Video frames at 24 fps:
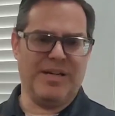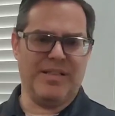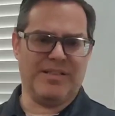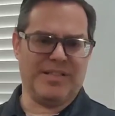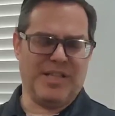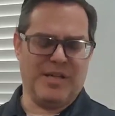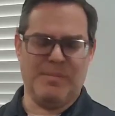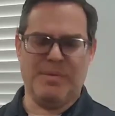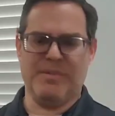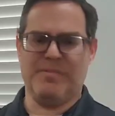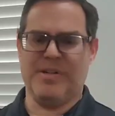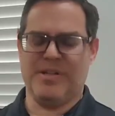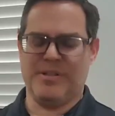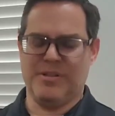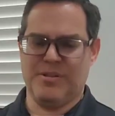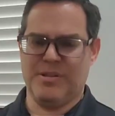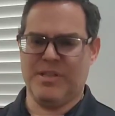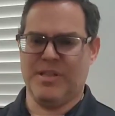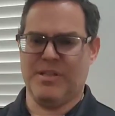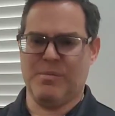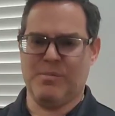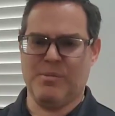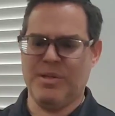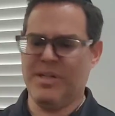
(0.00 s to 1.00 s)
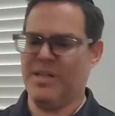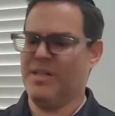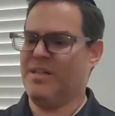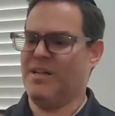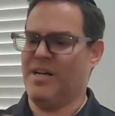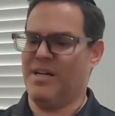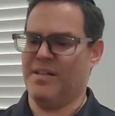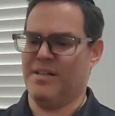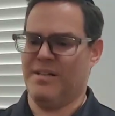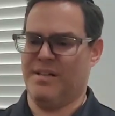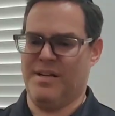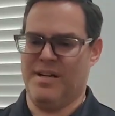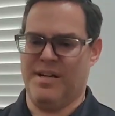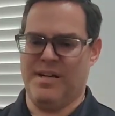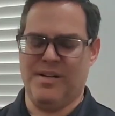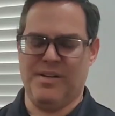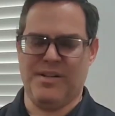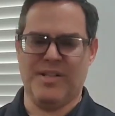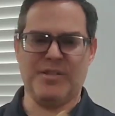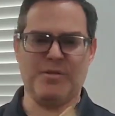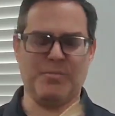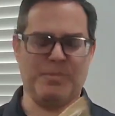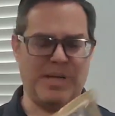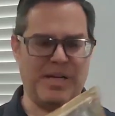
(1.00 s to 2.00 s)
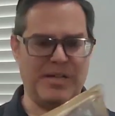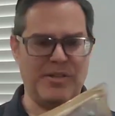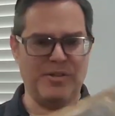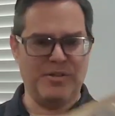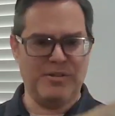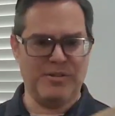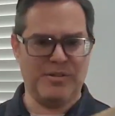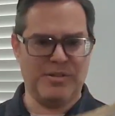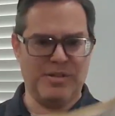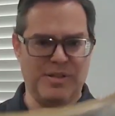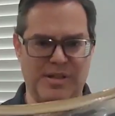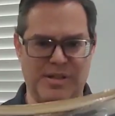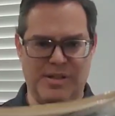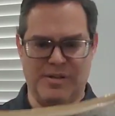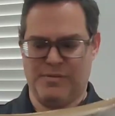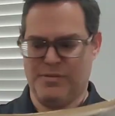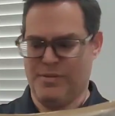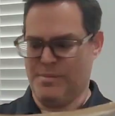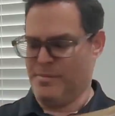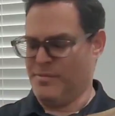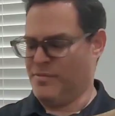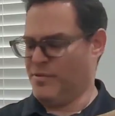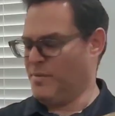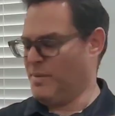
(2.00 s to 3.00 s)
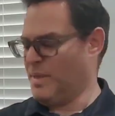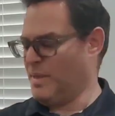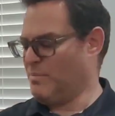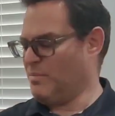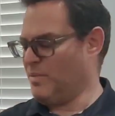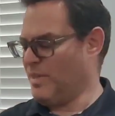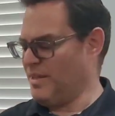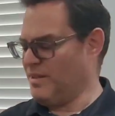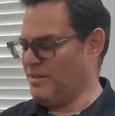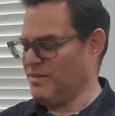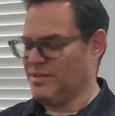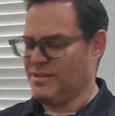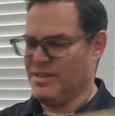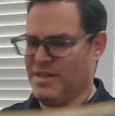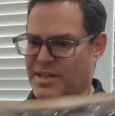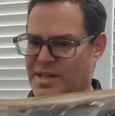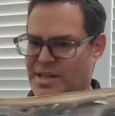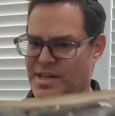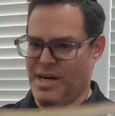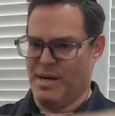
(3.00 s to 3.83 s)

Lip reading: It's going to be very early in the morning. This is what I use for my prayers.